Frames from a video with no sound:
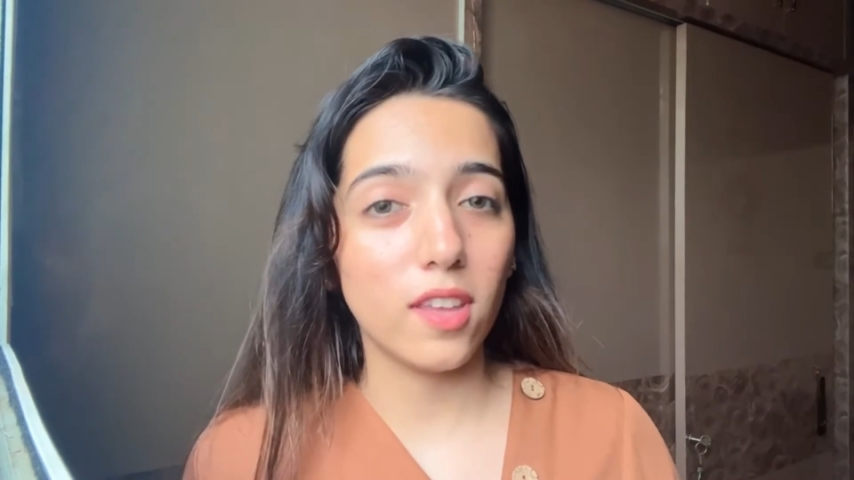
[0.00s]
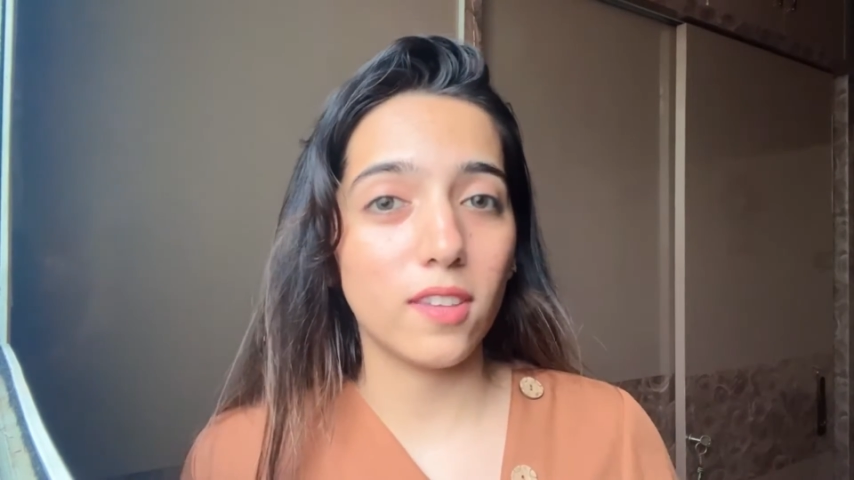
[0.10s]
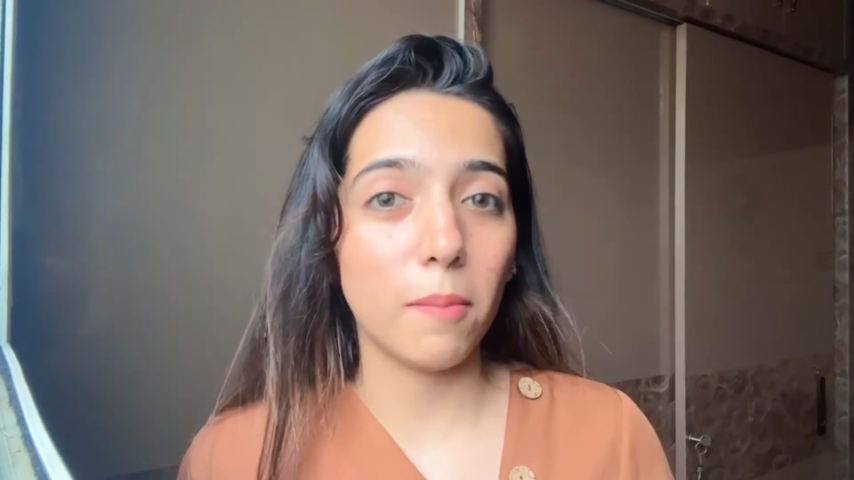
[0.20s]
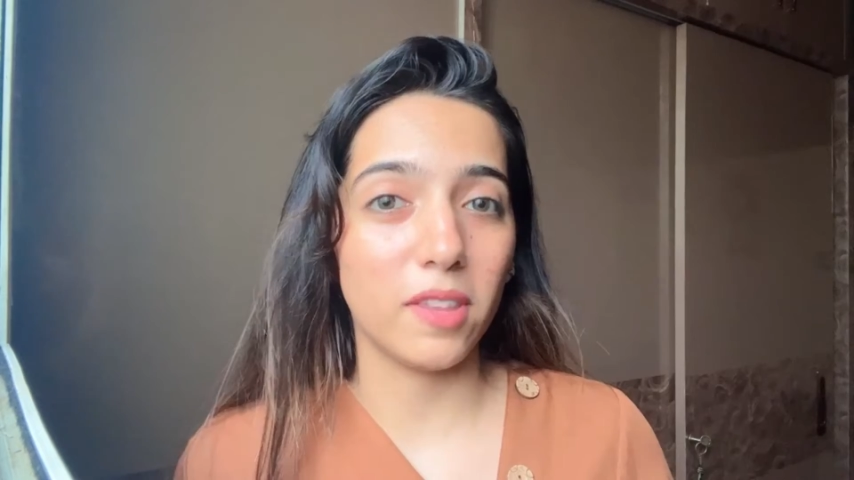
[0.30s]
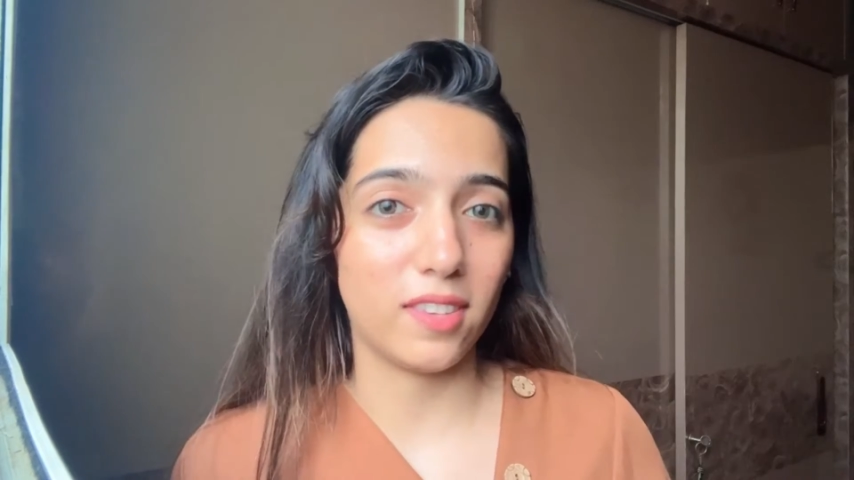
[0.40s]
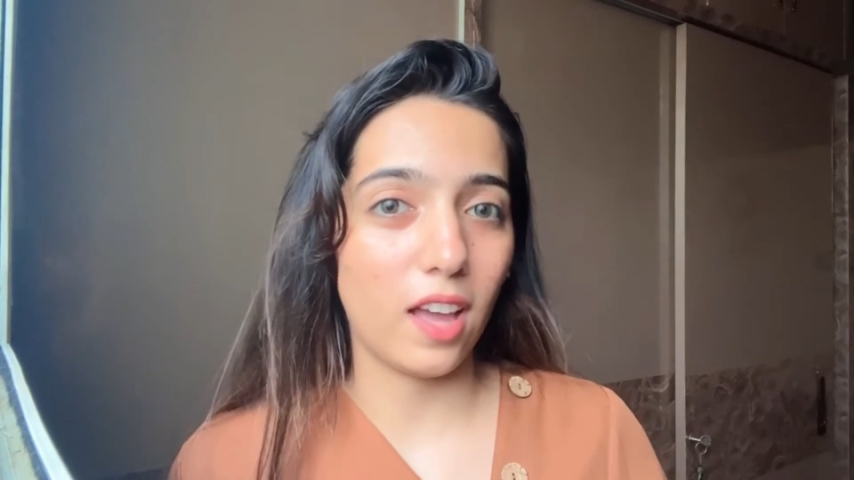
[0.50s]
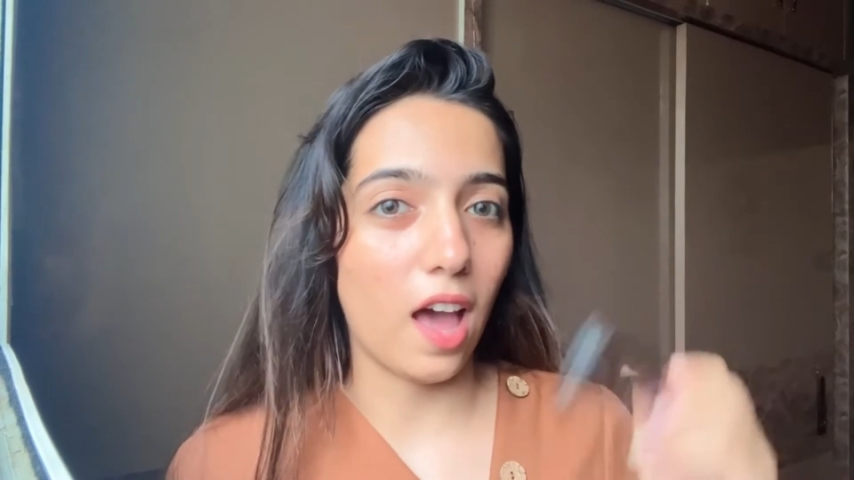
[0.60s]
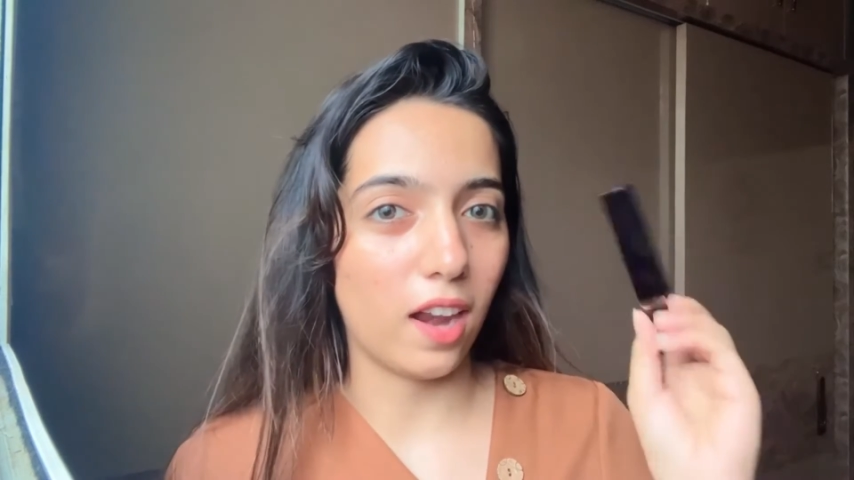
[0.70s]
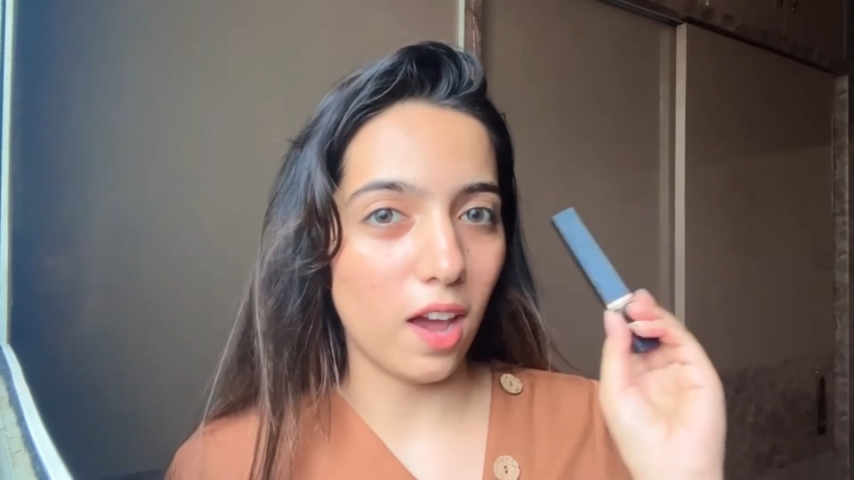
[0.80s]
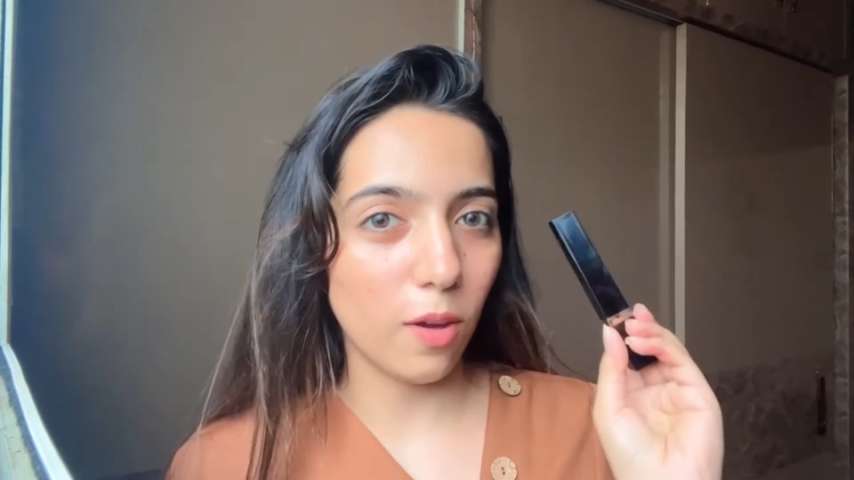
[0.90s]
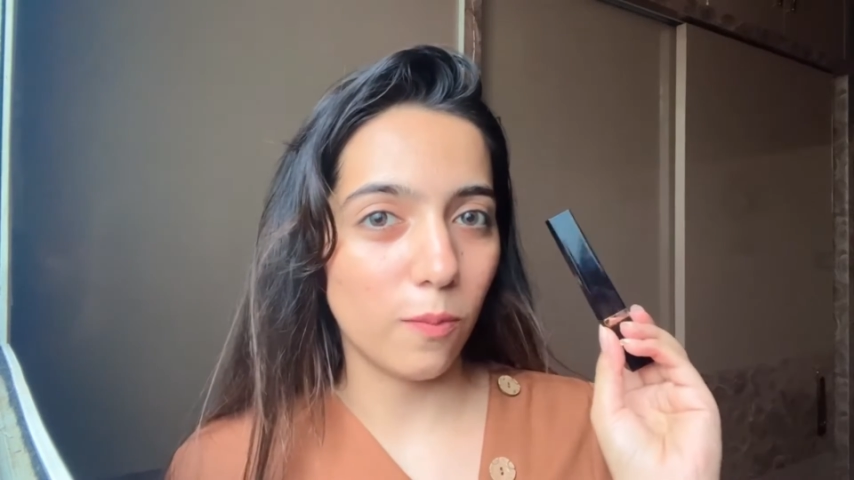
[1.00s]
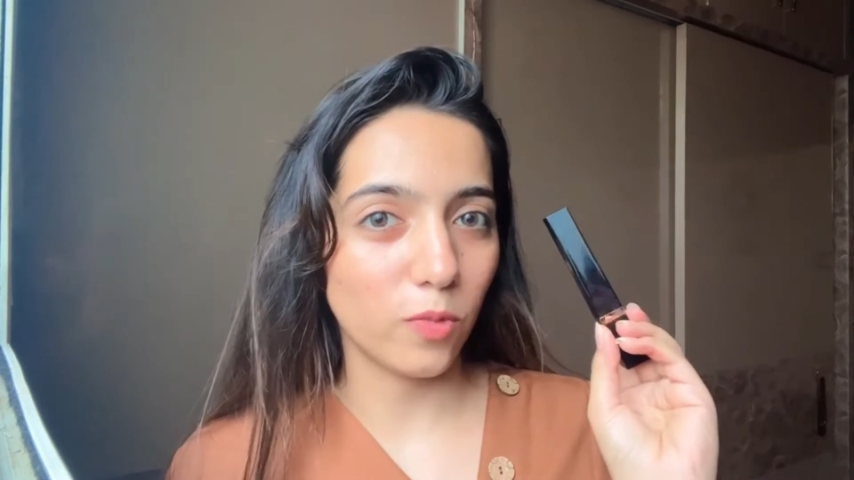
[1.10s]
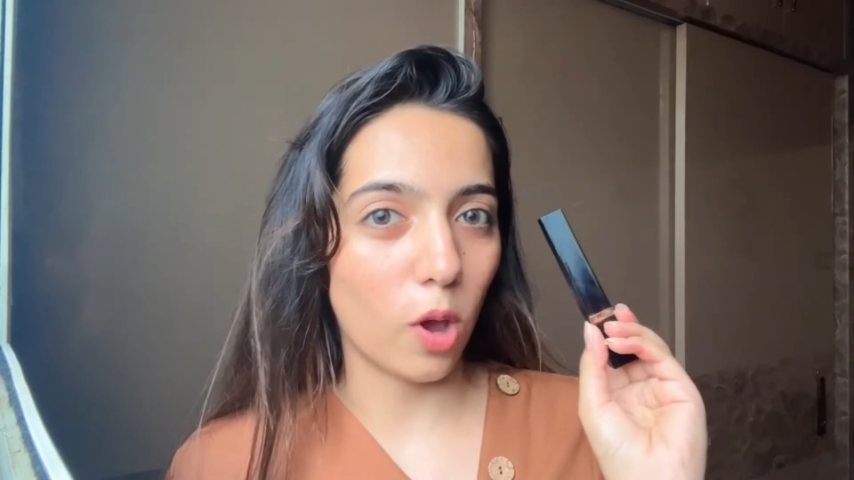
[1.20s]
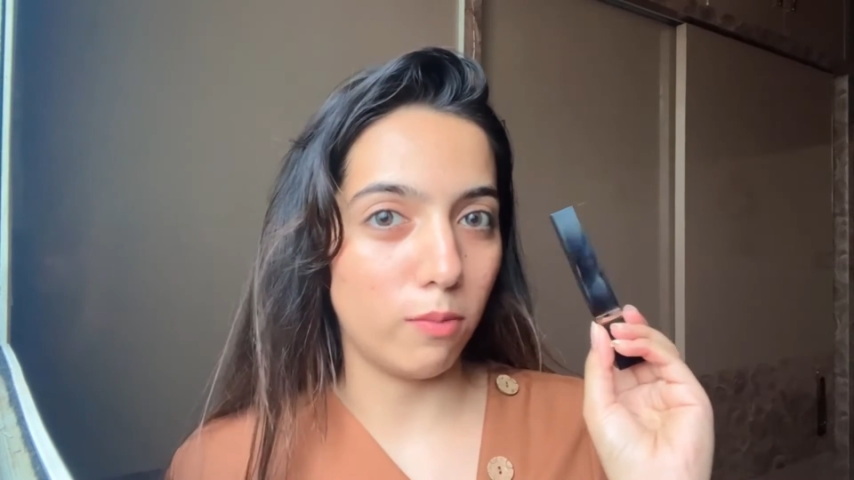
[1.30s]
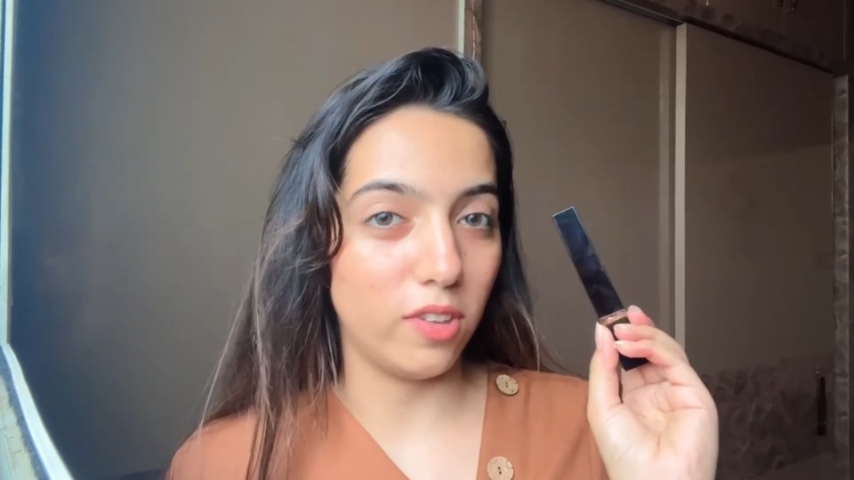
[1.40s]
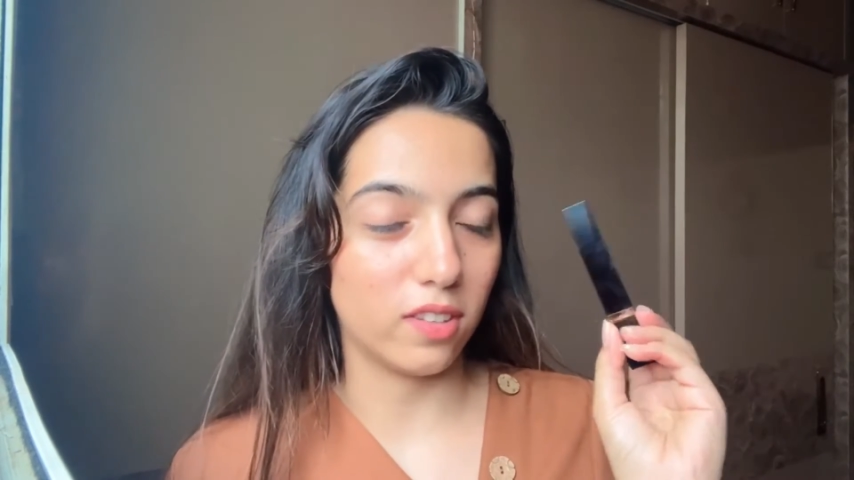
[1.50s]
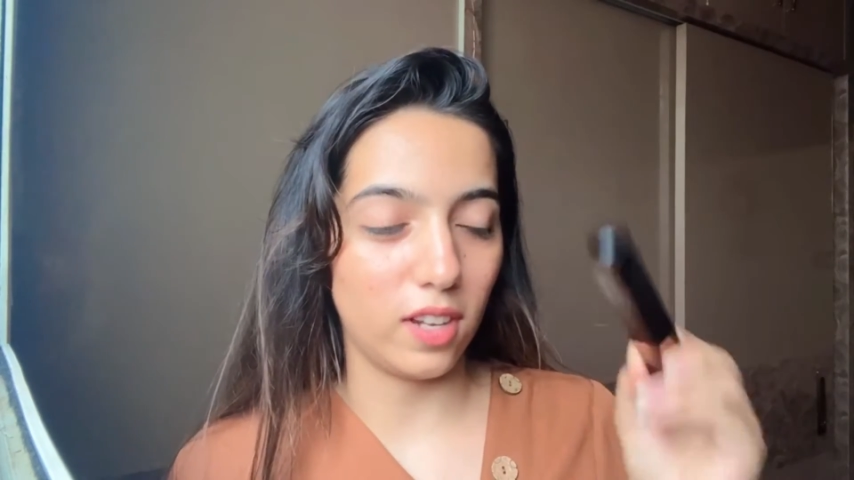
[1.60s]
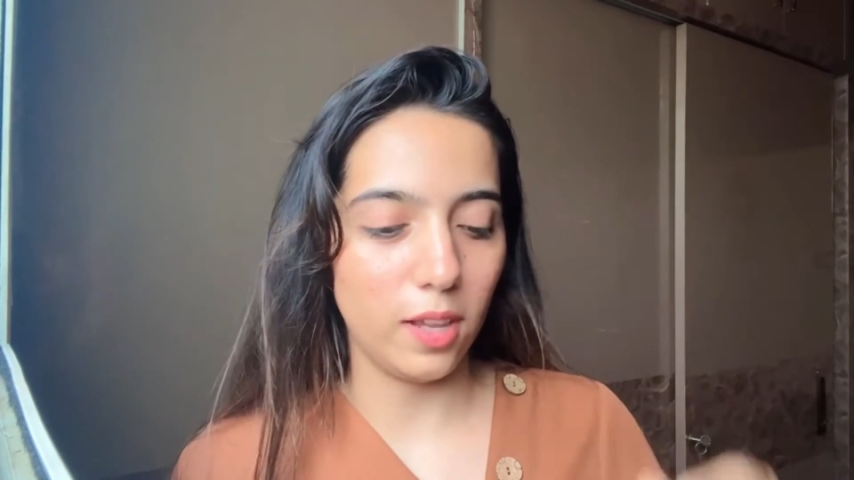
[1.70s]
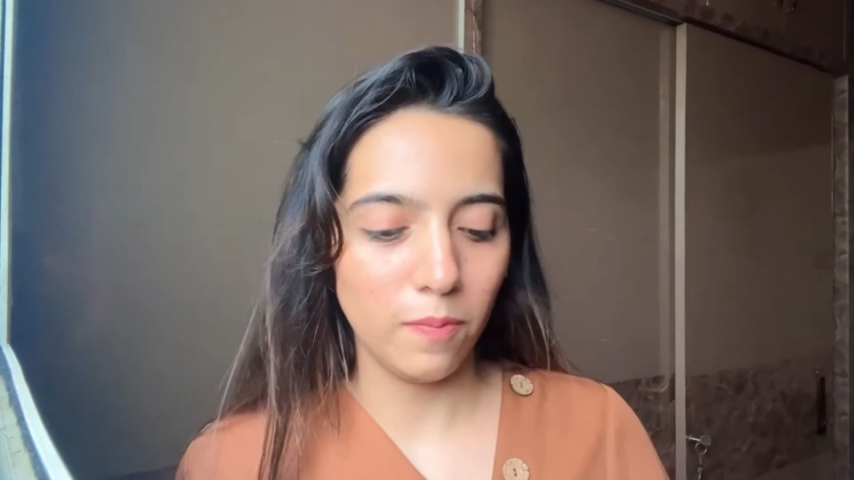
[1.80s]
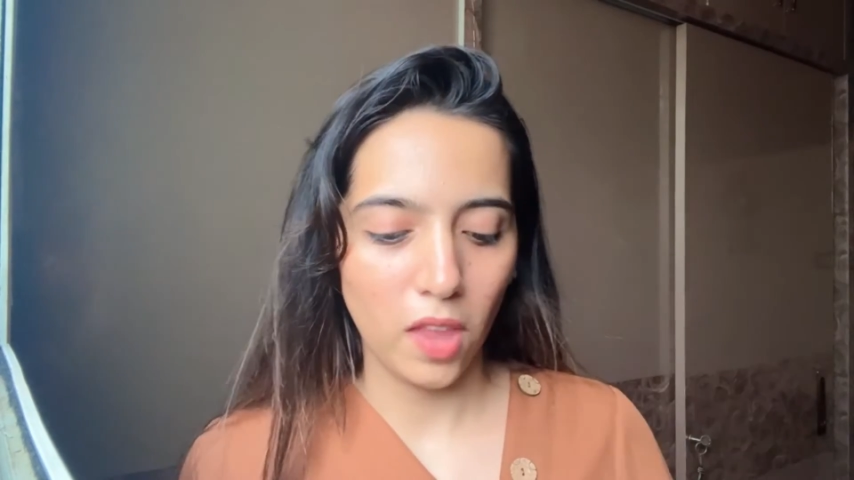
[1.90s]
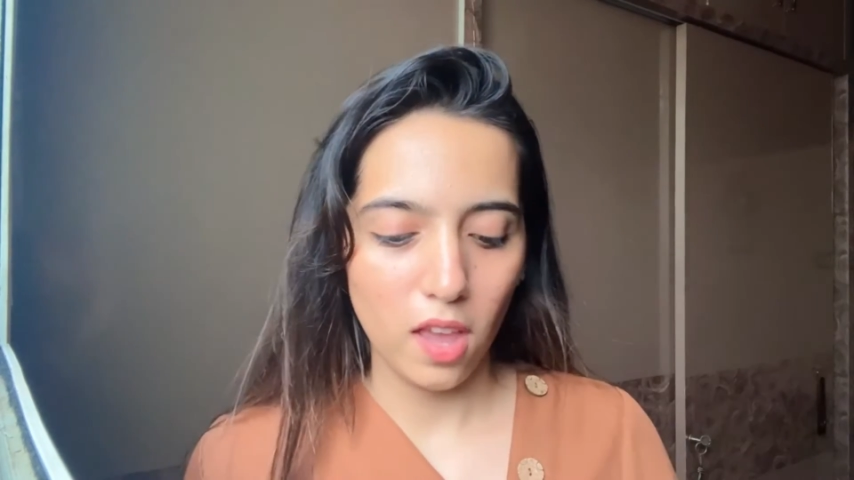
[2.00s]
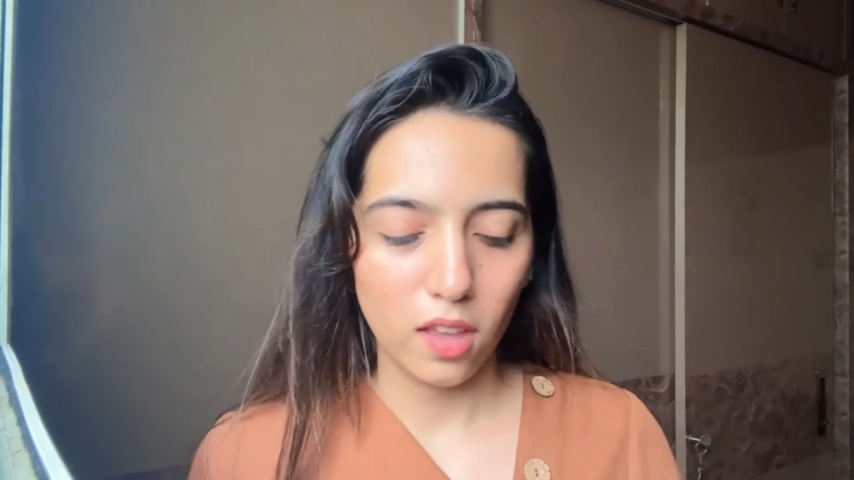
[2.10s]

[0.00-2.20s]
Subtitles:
is a mascara, obviously,